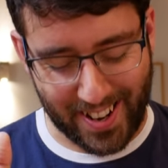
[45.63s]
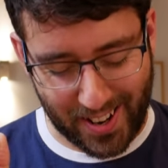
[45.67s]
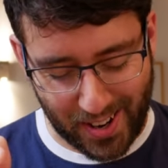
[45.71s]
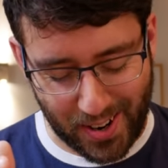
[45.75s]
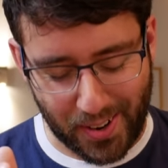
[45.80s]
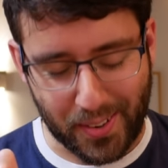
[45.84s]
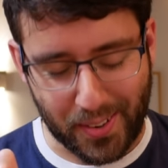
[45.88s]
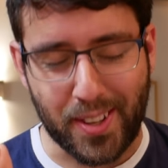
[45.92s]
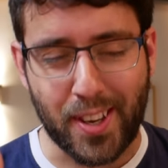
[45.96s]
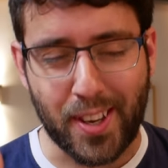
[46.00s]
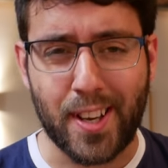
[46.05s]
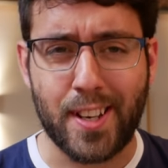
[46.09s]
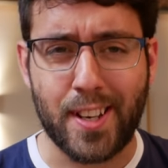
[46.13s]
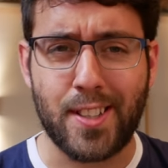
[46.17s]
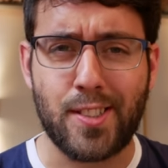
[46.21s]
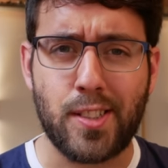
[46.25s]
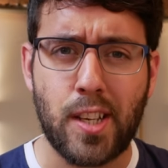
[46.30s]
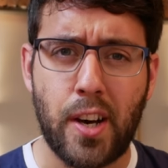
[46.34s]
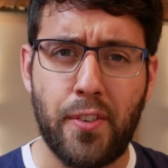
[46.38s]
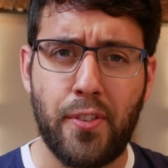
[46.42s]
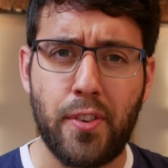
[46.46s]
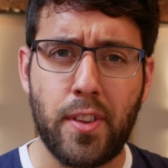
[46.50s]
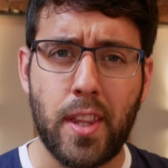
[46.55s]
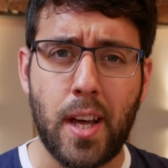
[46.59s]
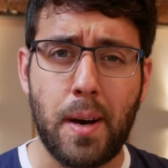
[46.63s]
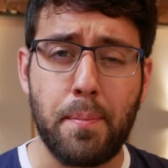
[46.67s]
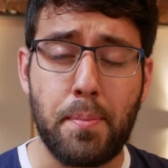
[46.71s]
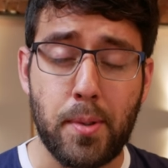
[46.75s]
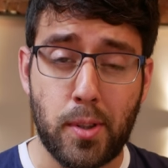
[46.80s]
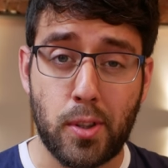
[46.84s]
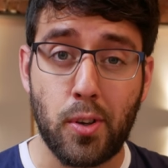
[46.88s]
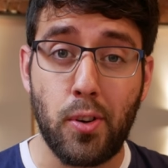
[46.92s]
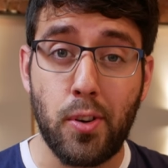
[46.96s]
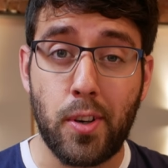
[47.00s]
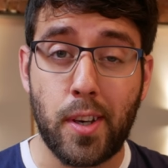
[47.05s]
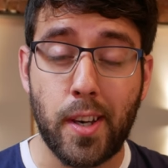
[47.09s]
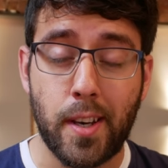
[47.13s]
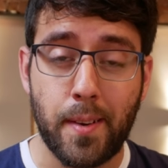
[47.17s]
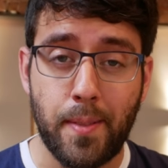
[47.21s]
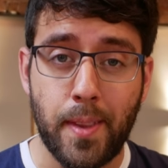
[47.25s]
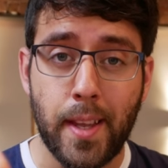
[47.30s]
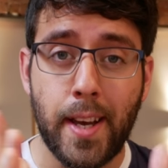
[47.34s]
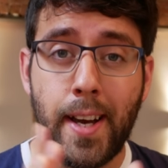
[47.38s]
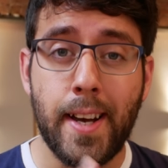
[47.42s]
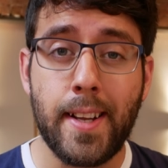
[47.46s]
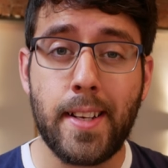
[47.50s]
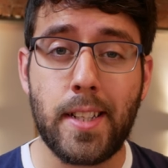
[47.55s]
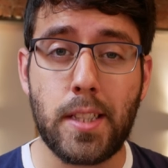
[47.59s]
I know you're going to scoff at that, but Duncan,
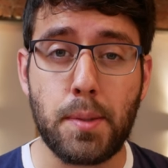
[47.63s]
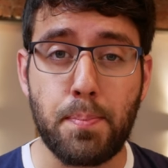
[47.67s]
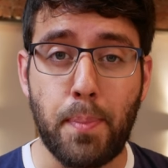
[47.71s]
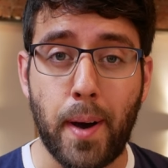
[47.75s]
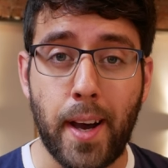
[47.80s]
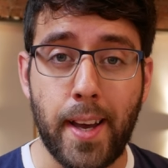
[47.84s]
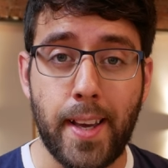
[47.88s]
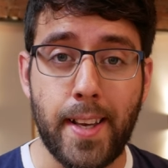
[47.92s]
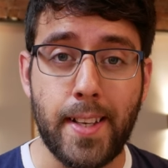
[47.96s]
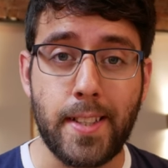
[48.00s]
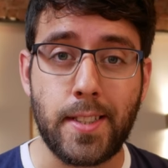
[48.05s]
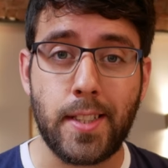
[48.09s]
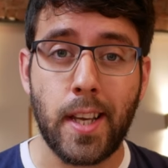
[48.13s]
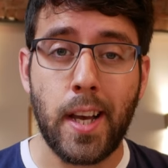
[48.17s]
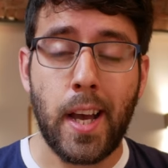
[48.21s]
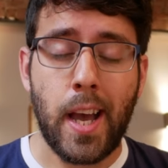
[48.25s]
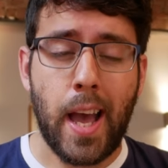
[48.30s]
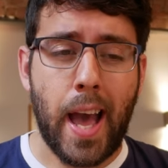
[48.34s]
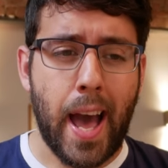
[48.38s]
despite his.